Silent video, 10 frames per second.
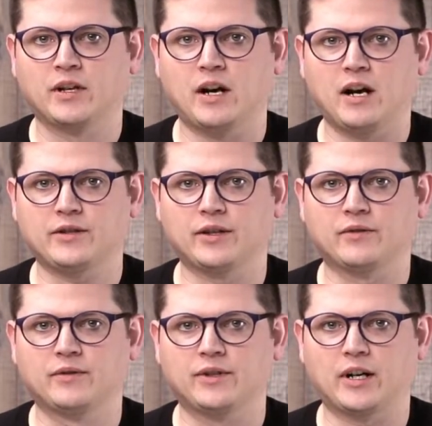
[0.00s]
Also,
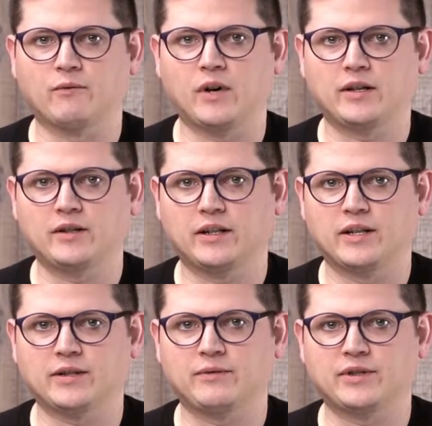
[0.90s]
they are water and
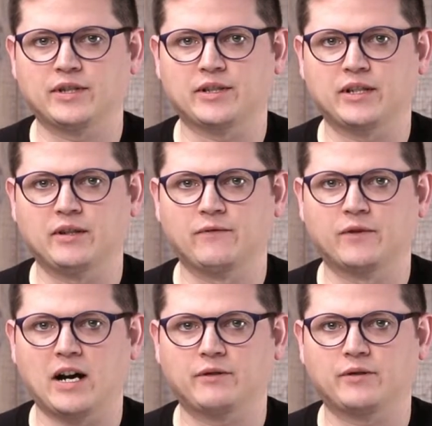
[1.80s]
dust resistant
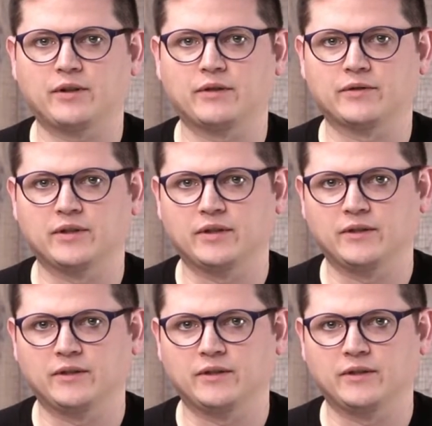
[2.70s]
for outdoor use.